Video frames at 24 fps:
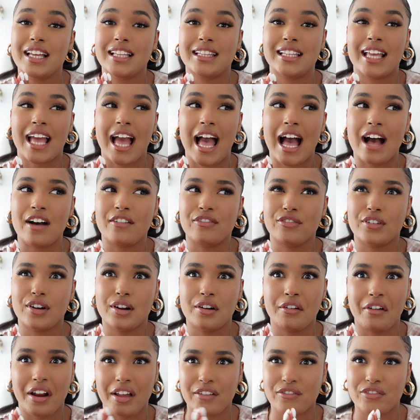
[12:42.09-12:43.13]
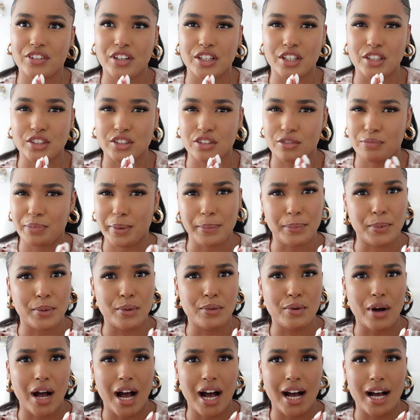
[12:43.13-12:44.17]
they have great videos of
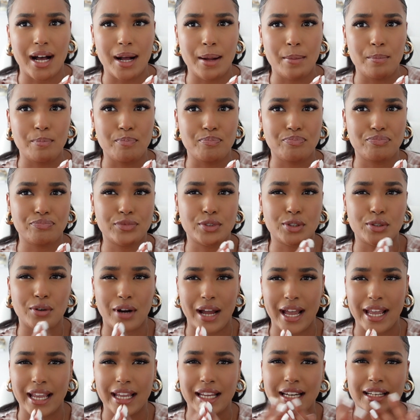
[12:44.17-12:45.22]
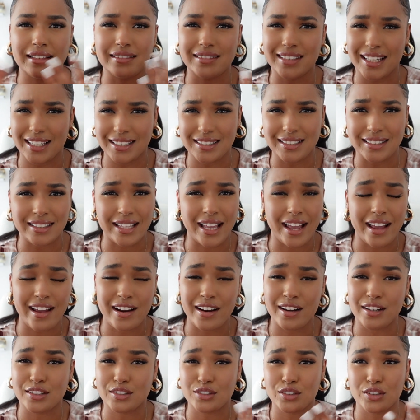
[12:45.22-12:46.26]
people um trying and testing their
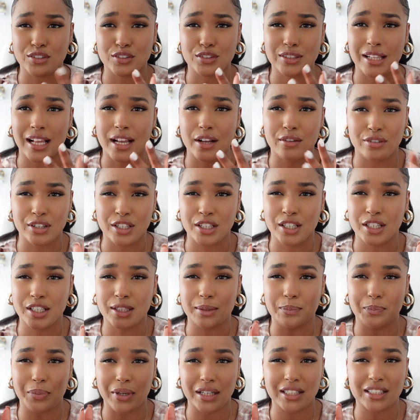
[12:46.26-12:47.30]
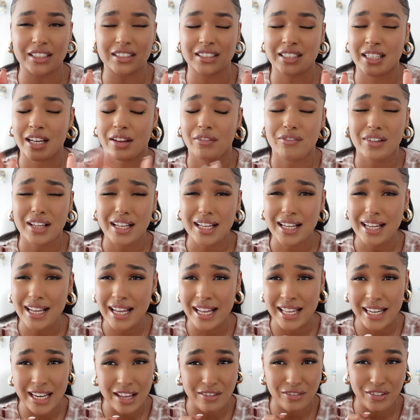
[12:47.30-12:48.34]
hair so it's like really good pictures and
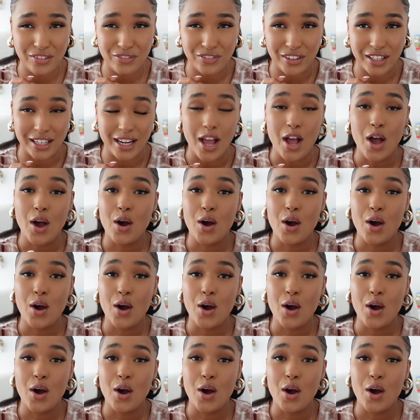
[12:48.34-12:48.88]
and everything